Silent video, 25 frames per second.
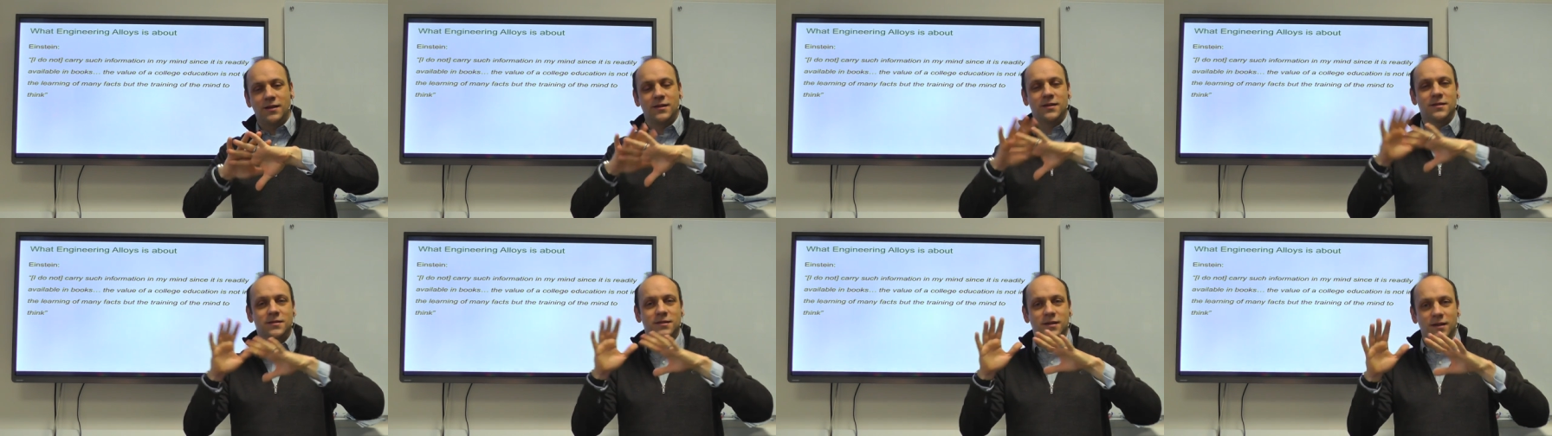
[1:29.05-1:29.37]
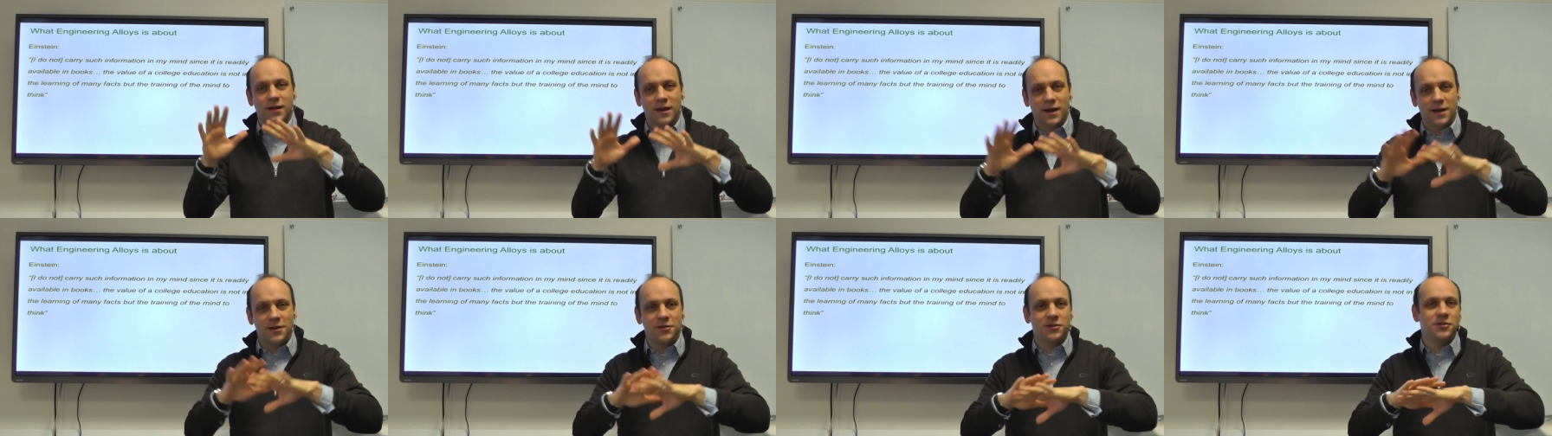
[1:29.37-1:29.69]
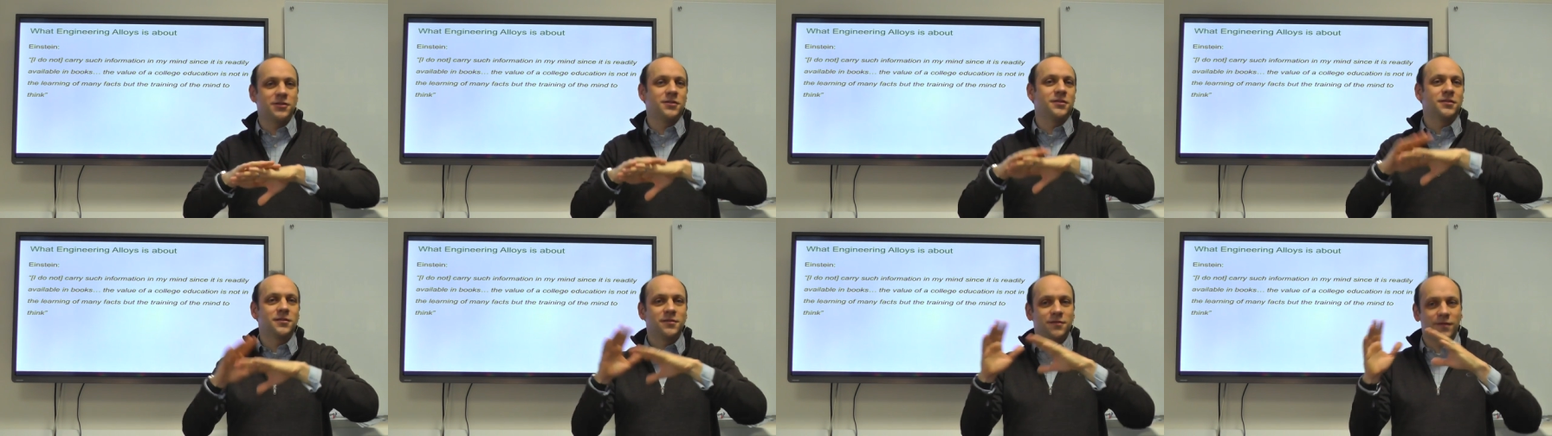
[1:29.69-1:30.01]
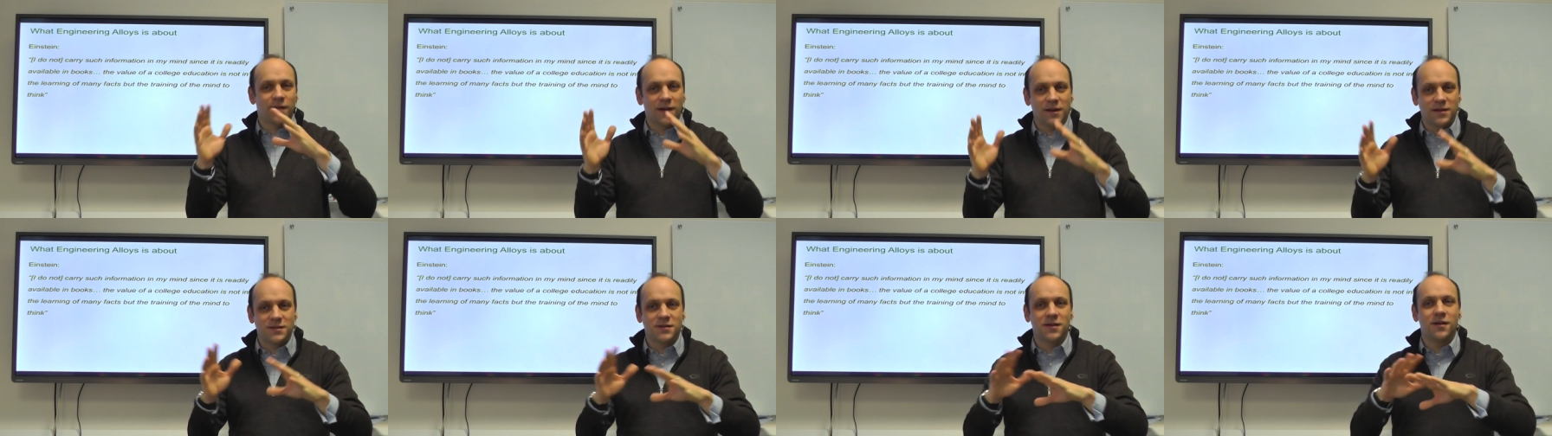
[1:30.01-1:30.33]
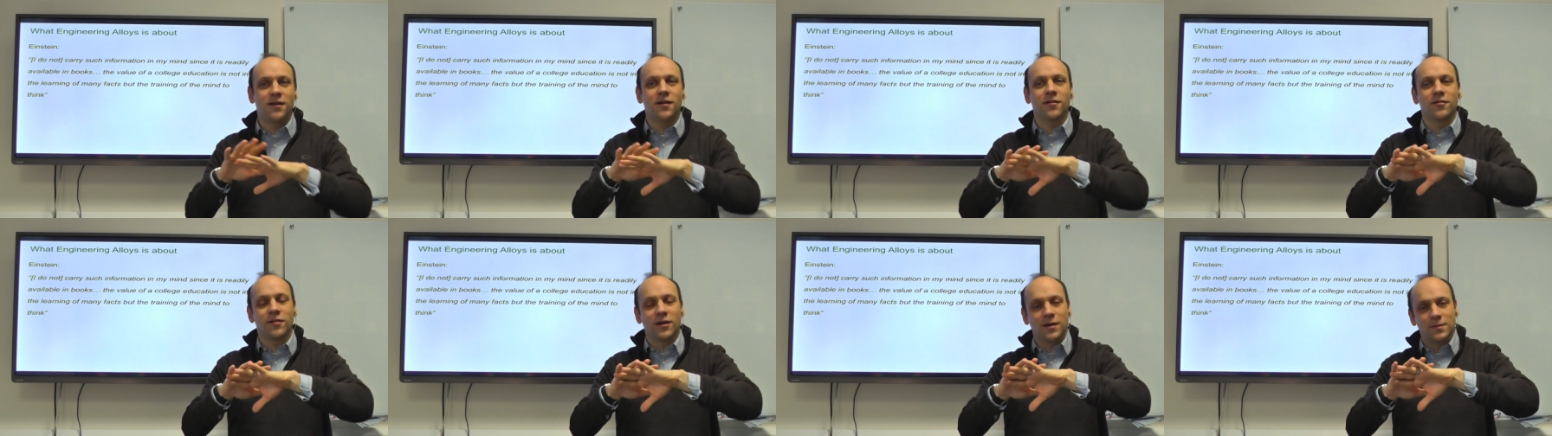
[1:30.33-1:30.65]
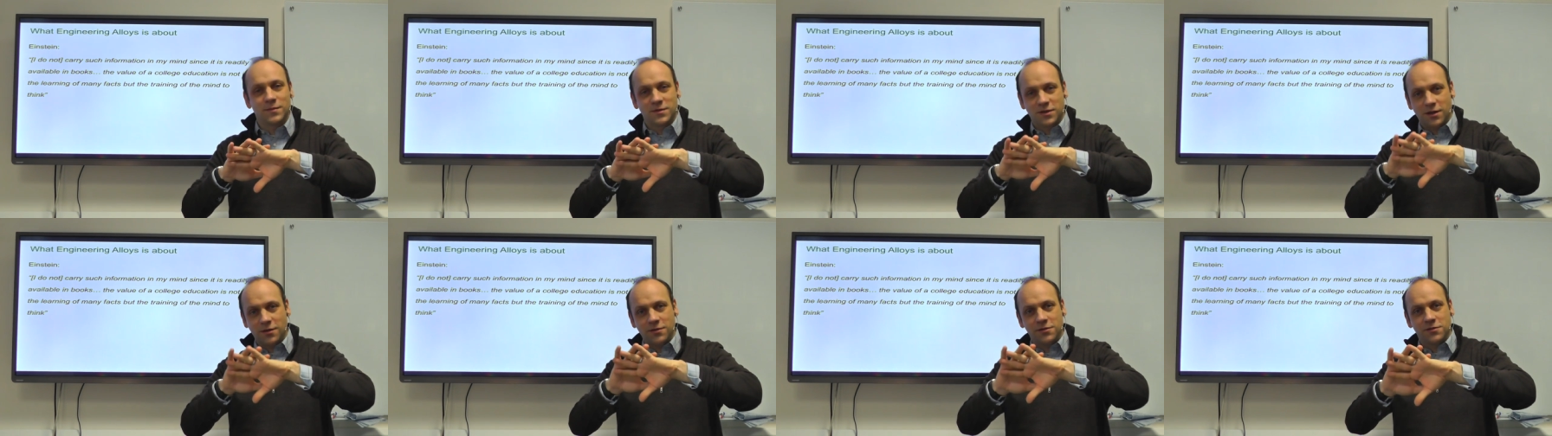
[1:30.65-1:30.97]
dislocations, phase
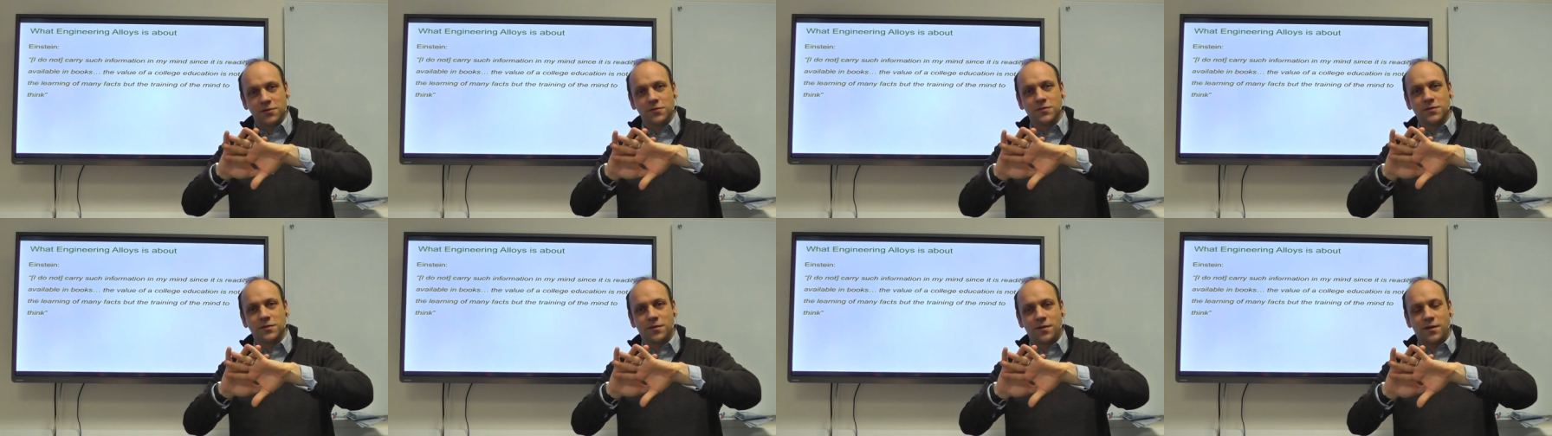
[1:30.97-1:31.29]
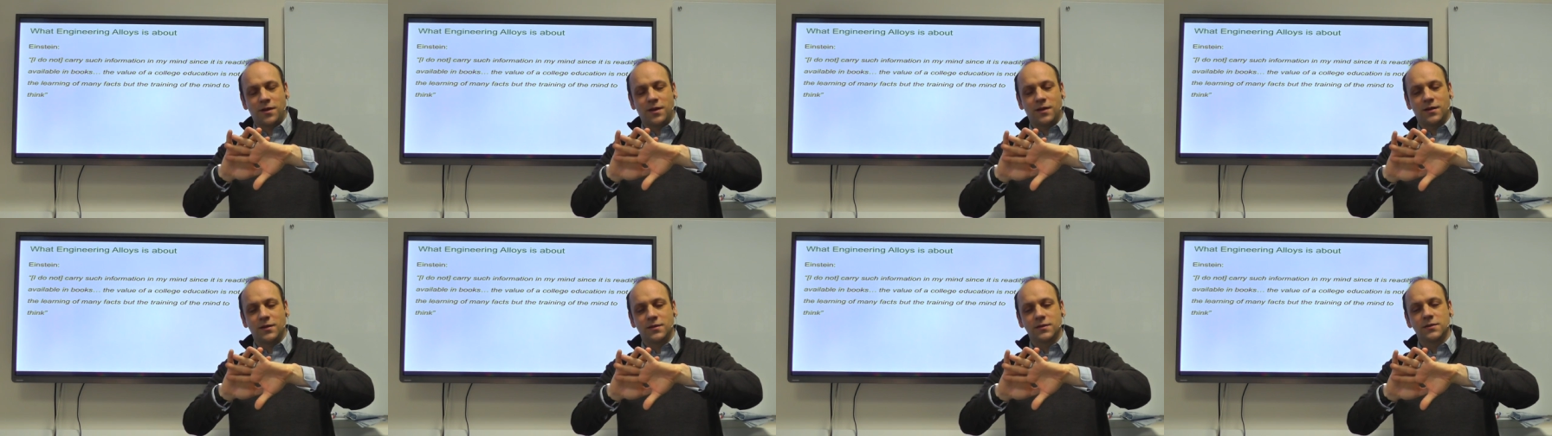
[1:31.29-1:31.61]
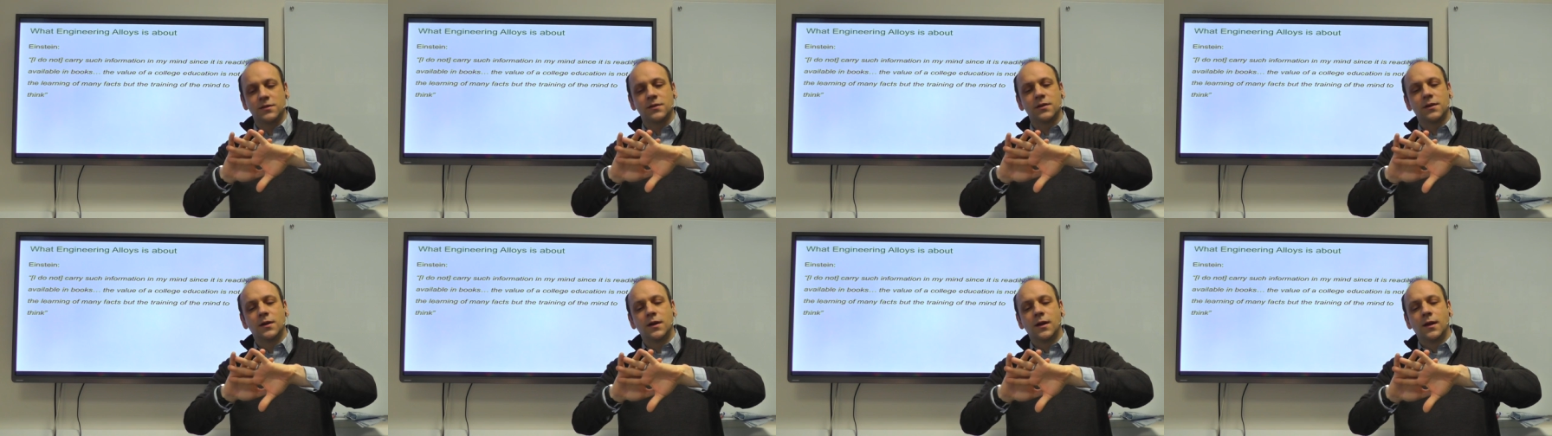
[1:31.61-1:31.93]
diagrams, those sorts of things.